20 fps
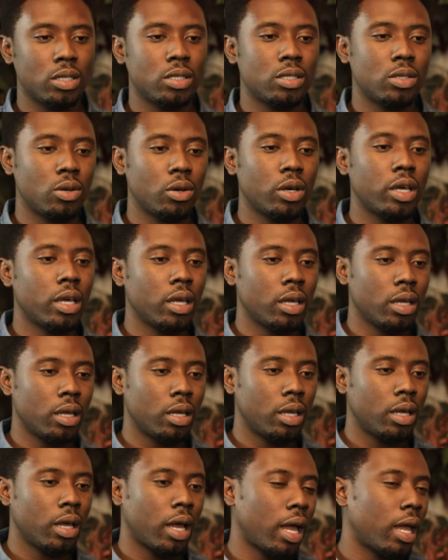It is okay.
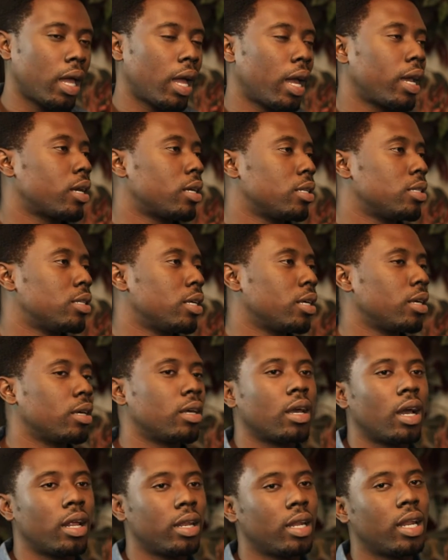I can
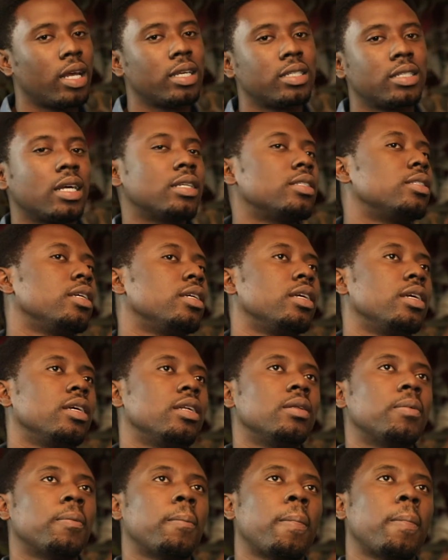sing, and then I start
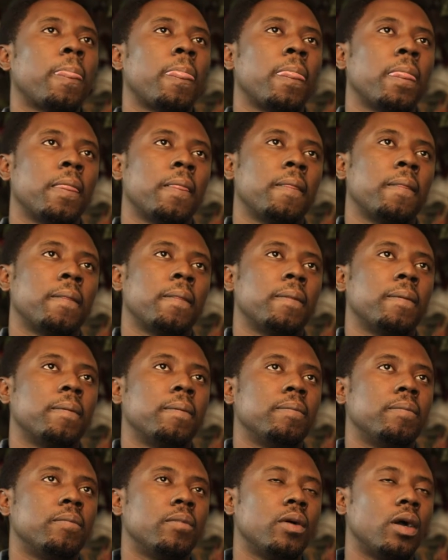singing
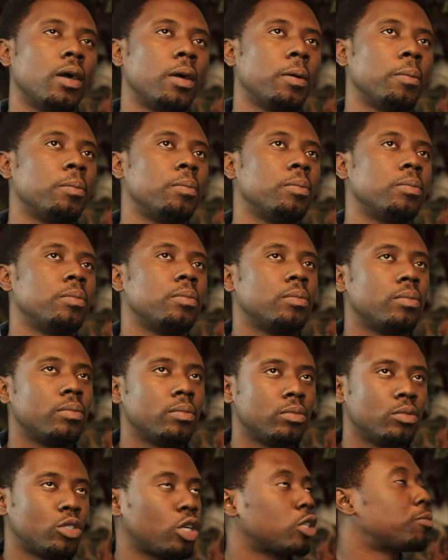
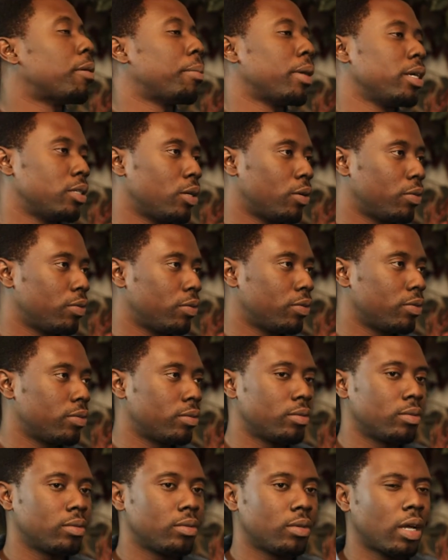um, just by myself.
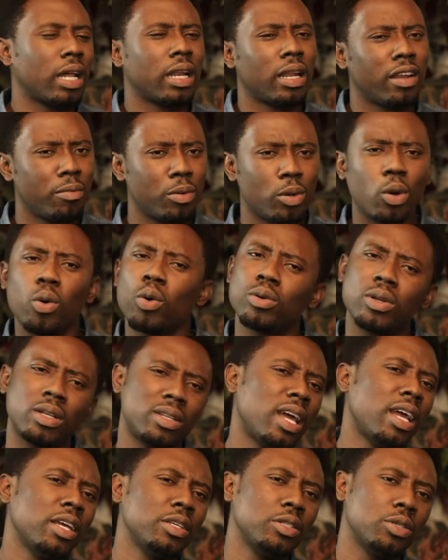And never. oh,
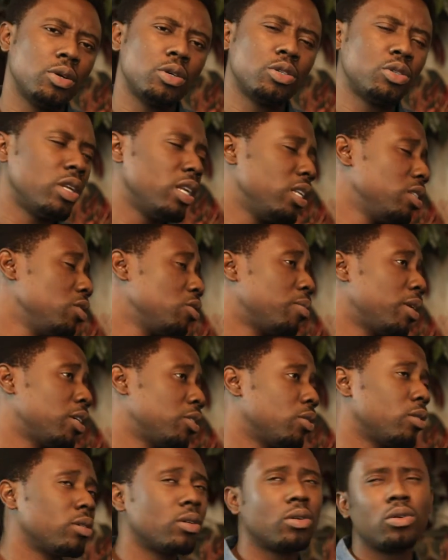the nice song. So you listen to
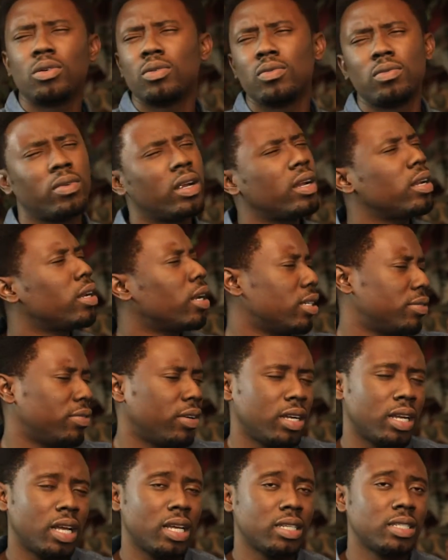my song. Oh, very nice,
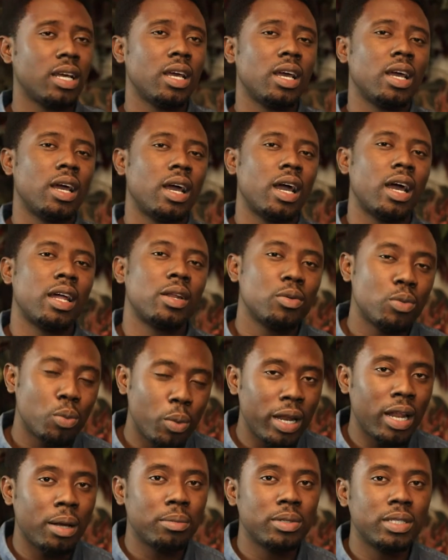very nice. And
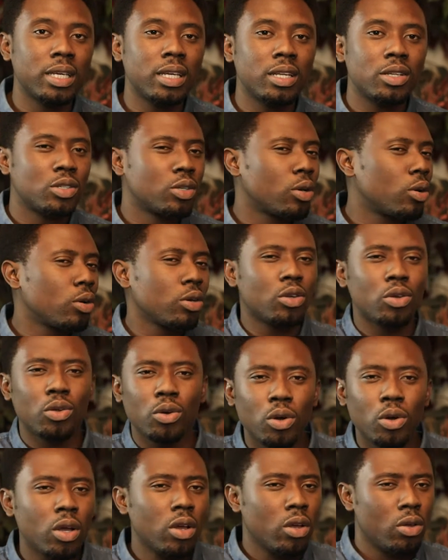when I'm singing the song, you
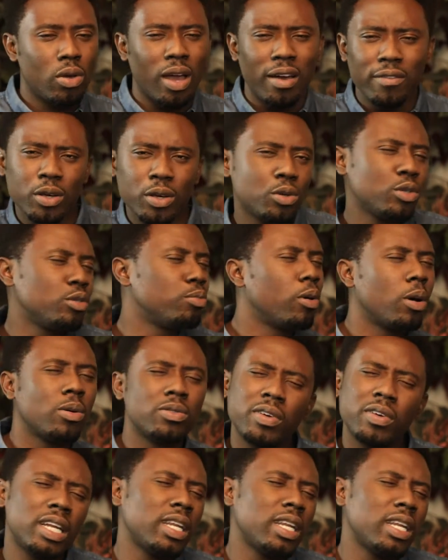know, you're having goosebumps.